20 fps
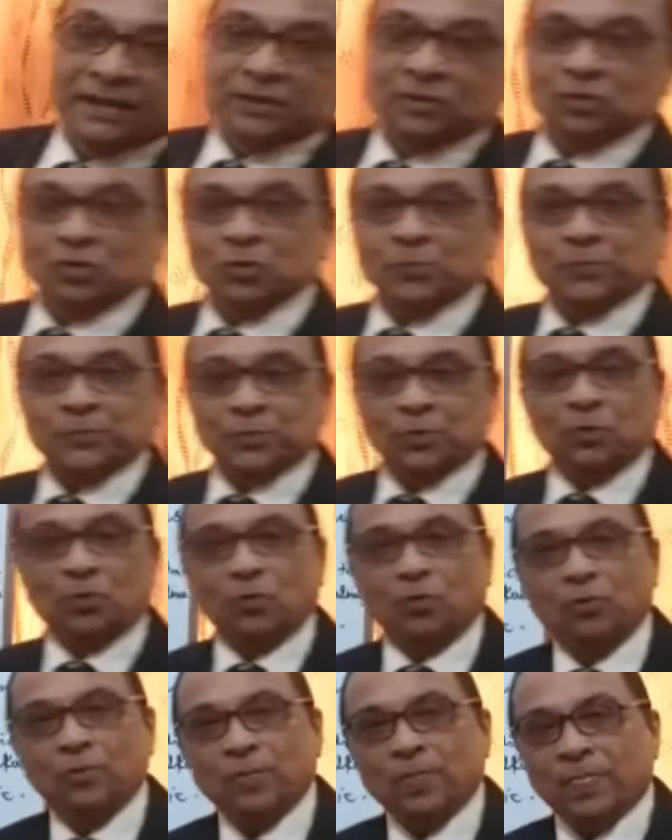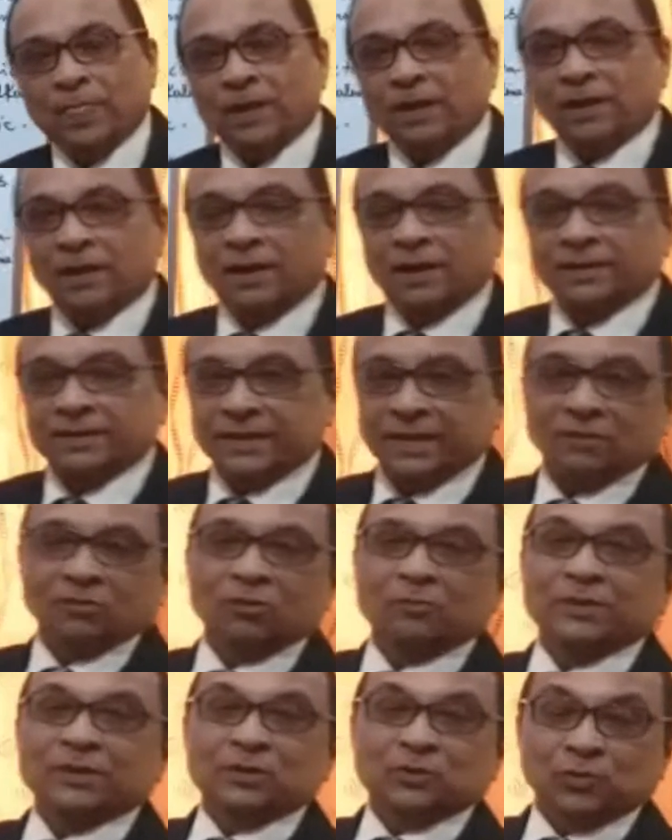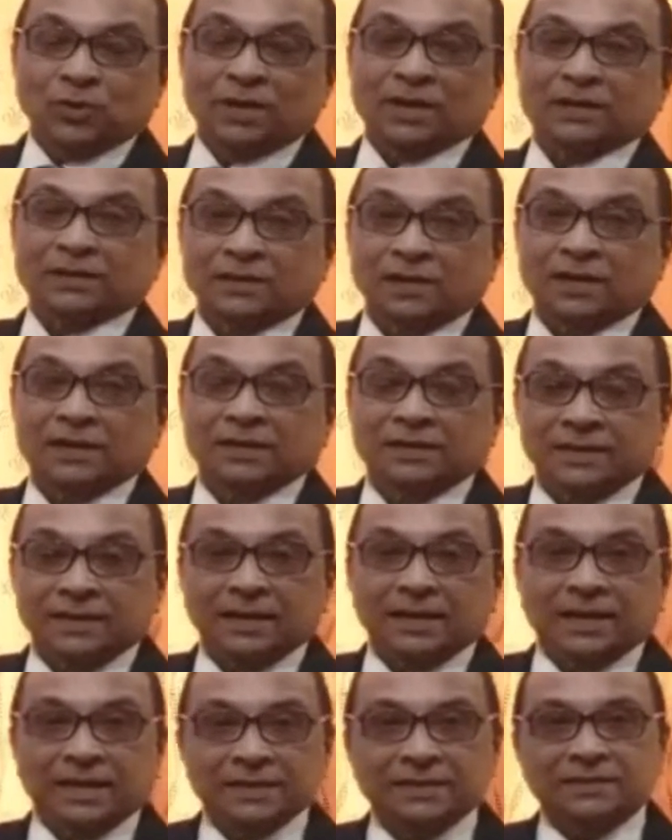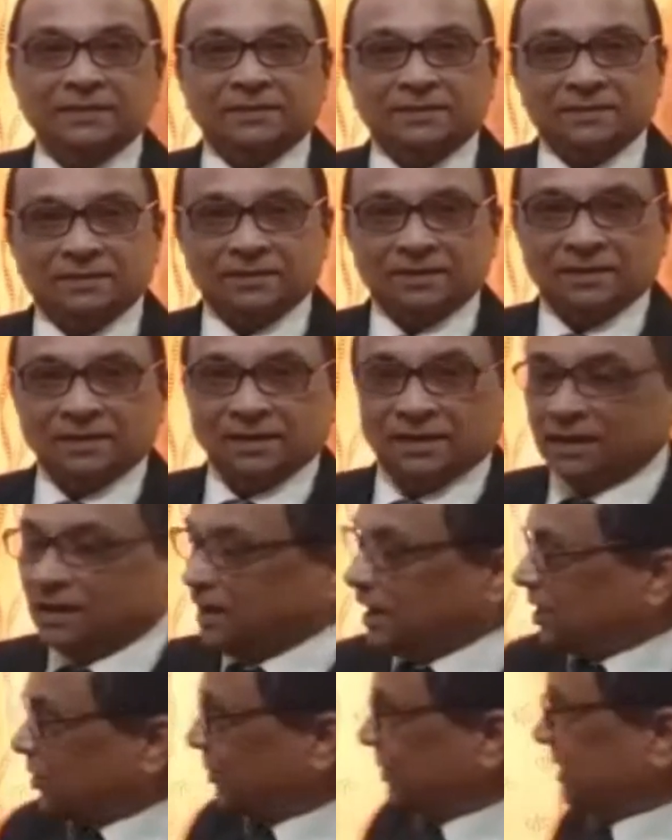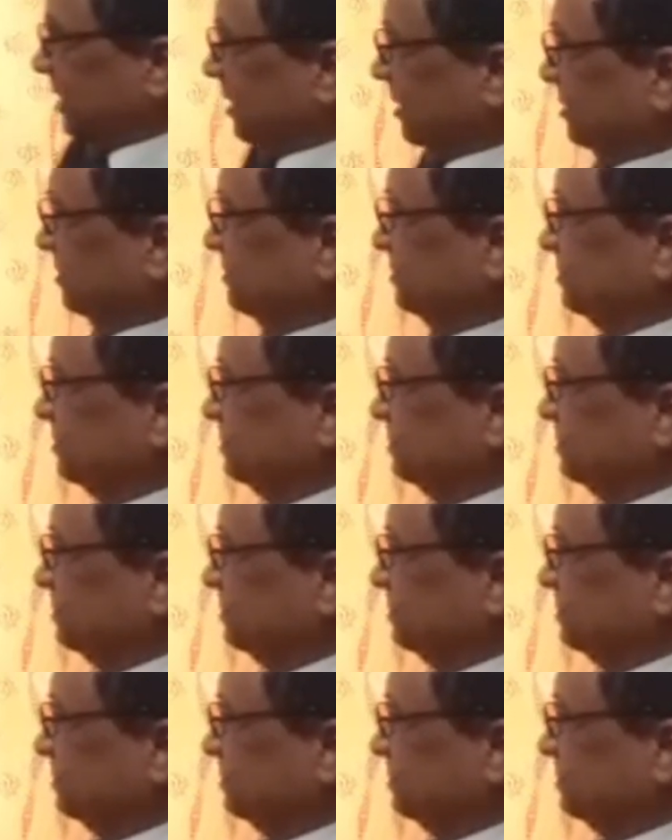in group 2, there will be two electron in S uh, orbital.